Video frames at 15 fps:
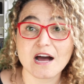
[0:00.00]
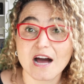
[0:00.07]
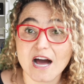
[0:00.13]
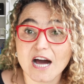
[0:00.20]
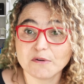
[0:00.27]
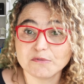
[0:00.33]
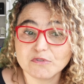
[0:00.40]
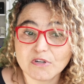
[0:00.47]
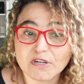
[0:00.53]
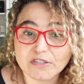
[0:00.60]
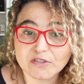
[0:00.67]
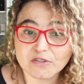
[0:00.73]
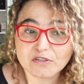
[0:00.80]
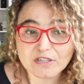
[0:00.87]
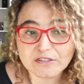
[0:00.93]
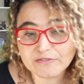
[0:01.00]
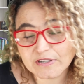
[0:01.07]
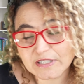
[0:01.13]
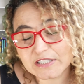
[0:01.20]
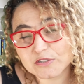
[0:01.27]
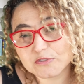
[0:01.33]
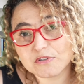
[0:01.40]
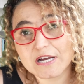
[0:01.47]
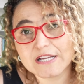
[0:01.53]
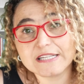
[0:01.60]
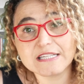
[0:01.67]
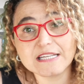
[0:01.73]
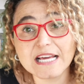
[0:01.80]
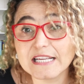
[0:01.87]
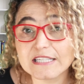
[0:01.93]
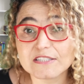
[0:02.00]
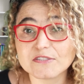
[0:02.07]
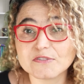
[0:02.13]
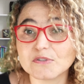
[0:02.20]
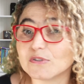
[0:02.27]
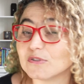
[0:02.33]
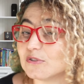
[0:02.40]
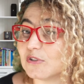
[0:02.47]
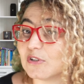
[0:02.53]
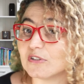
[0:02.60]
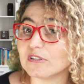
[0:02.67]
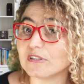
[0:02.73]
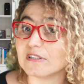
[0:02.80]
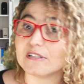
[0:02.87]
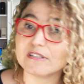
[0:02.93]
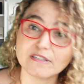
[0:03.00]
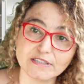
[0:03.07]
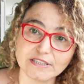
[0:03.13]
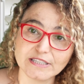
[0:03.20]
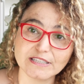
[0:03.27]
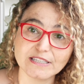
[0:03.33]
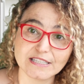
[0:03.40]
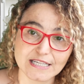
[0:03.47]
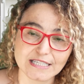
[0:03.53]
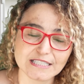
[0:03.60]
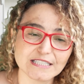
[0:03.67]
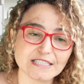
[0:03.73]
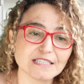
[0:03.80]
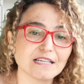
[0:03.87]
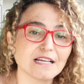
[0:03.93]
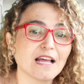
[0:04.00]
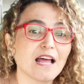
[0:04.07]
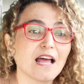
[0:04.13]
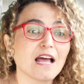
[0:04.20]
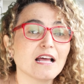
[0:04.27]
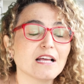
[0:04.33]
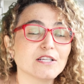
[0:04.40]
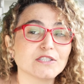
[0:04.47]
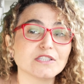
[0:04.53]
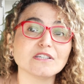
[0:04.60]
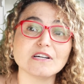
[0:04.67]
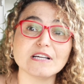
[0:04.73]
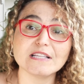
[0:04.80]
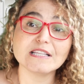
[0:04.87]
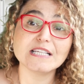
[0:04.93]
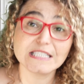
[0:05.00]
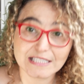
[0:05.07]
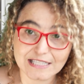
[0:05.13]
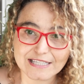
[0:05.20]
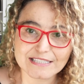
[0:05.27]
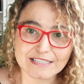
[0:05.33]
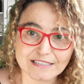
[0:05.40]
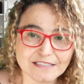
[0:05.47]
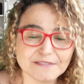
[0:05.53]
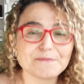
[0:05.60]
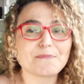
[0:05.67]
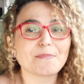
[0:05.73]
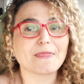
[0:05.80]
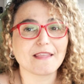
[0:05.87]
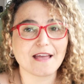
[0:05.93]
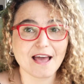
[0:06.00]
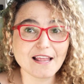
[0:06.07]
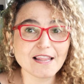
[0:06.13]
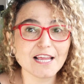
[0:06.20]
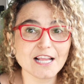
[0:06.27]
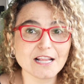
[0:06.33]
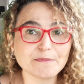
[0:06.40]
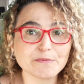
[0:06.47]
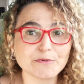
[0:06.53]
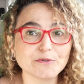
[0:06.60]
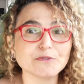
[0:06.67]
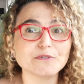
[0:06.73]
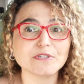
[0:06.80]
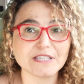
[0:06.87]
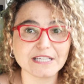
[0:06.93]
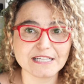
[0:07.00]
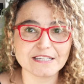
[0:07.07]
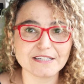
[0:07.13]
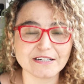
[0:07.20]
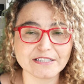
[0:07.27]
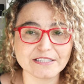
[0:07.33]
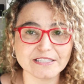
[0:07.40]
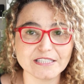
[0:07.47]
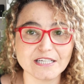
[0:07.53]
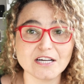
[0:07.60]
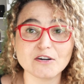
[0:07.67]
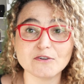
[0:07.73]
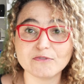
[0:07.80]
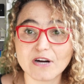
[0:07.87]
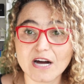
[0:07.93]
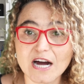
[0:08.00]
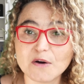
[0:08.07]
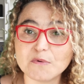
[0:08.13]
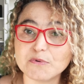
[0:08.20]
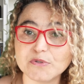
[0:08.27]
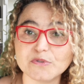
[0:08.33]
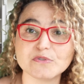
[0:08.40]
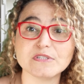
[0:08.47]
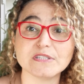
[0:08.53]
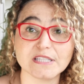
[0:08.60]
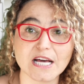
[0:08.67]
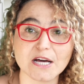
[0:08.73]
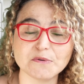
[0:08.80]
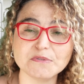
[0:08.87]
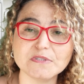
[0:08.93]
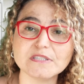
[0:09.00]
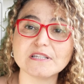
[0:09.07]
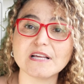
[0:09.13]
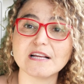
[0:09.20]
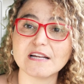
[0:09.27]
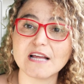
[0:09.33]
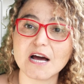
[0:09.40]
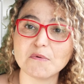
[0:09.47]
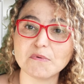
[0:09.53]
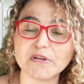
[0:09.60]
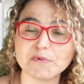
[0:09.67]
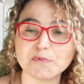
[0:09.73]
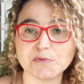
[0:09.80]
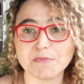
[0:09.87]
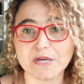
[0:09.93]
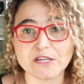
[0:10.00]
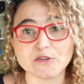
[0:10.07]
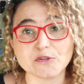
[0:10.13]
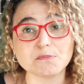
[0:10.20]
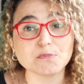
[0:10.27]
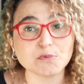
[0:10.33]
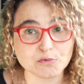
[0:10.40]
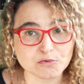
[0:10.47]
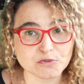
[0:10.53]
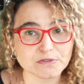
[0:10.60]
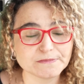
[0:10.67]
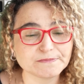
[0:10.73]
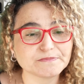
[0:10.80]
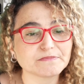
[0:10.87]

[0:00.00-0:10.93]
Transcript: How do I know if I need to add an S or don't need an S? So in this lesson, I'll help you get an idea of how we use nouns and how can we make them plural.